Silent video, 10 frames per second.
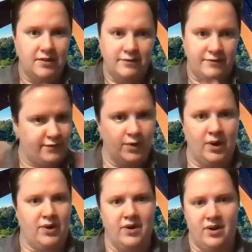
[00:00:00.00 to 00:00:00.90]

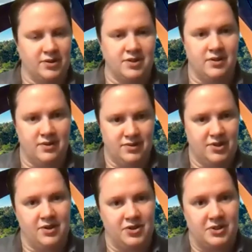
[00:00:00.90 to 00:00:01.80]
full-on
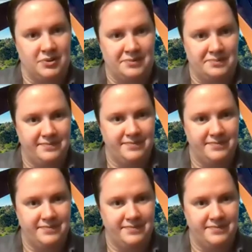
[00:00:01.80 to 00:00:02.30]
ontological,